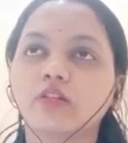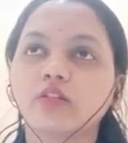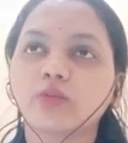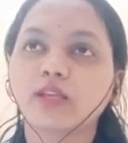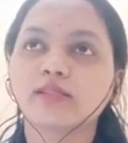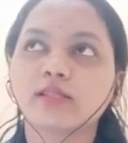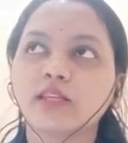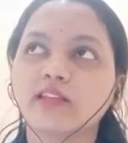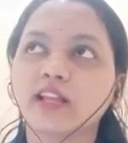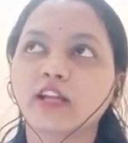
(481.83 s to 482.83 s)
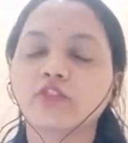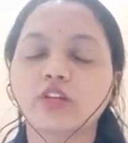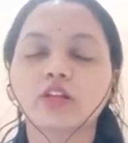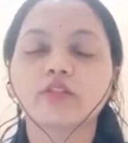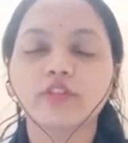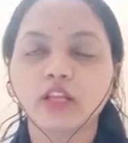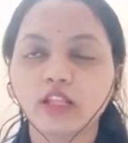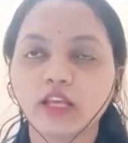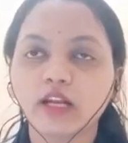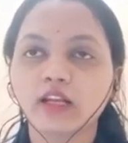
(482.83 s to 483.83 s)
you can see
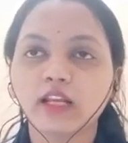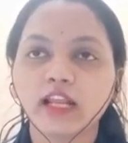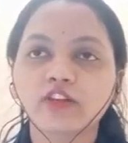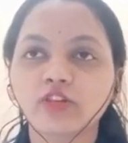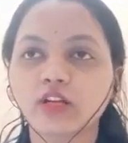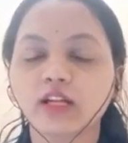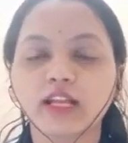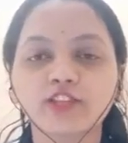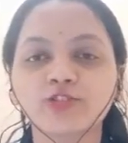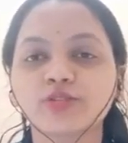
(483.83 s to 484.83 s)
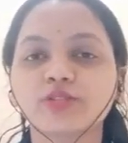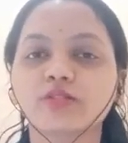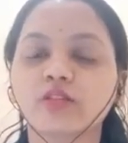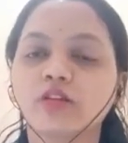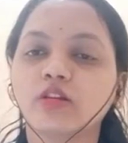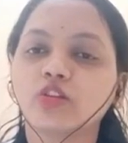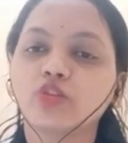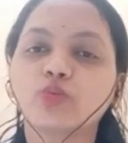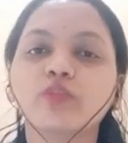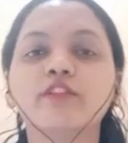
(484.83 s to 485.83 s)
where there are electric connections,
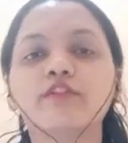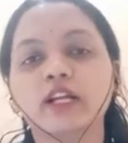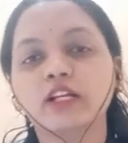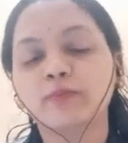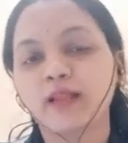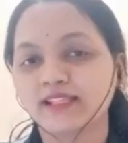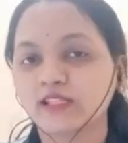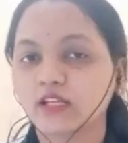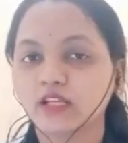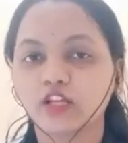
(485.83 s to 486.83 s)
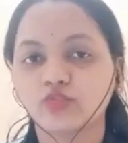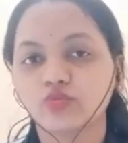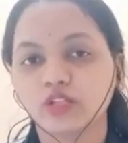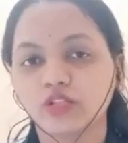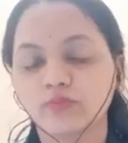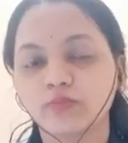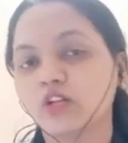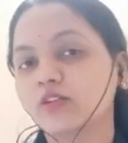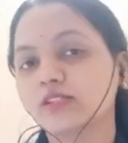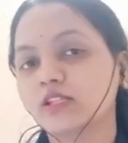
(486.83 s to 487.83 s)
you will find a plastic near to it,
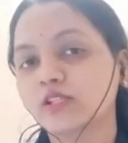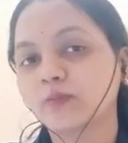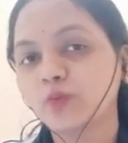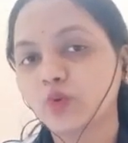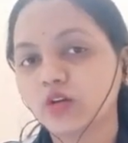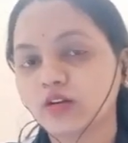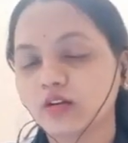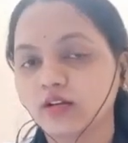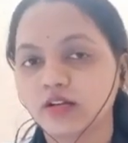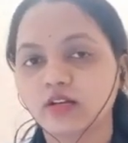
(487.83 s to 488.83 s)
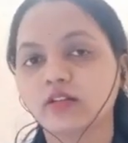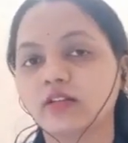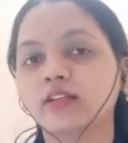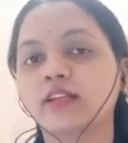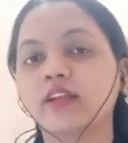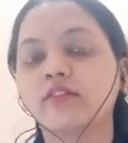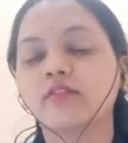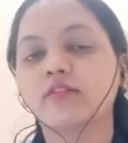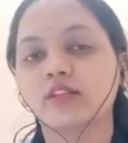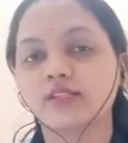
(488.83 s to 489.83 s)
because it is a poor conductor. It can
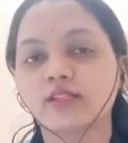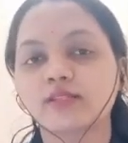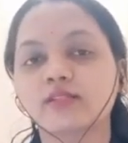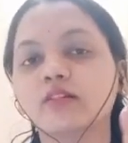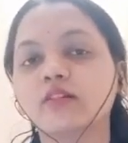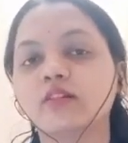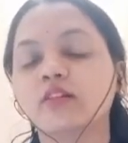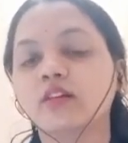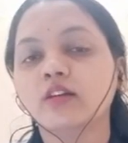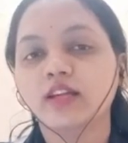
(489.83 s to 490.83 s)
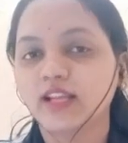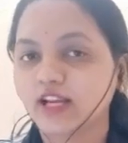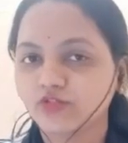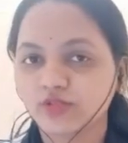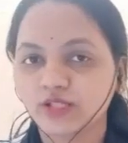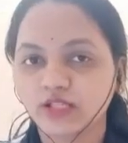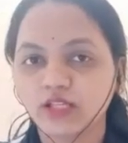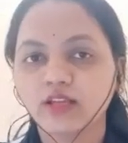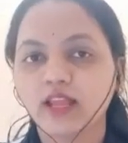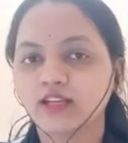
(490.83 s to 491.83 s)
resist the
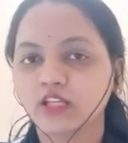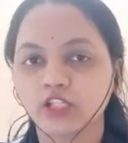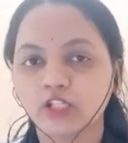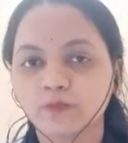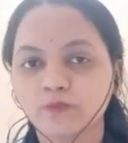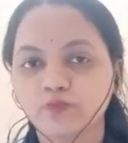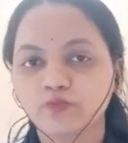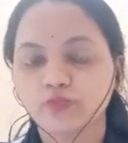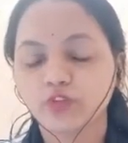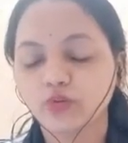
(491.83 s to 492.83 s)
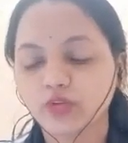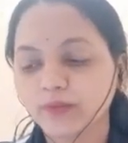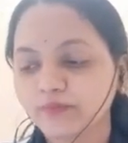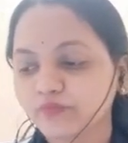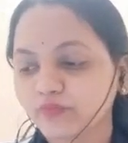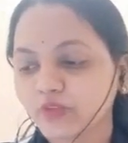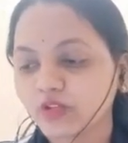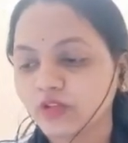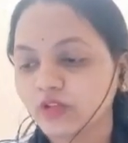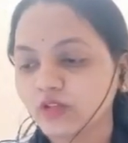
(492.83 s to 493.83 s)
electricity and heat. Okay,
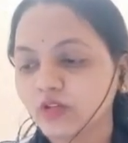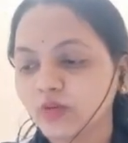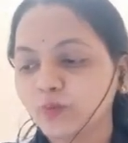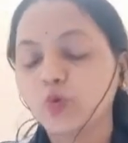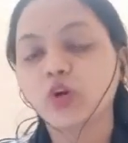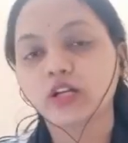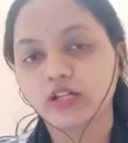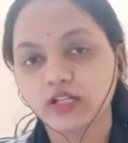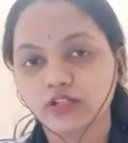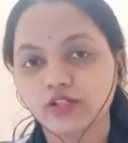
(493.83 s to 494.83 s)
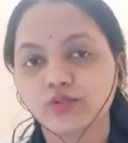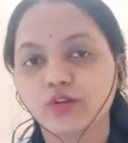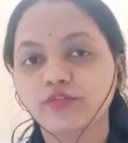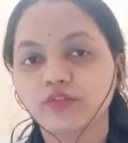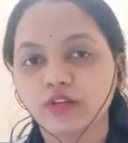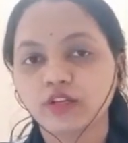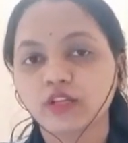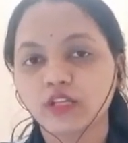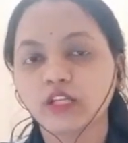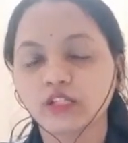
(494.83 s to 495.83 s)
poor conductors of
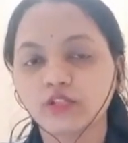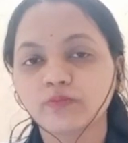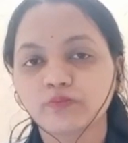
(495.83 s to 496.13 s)
heat.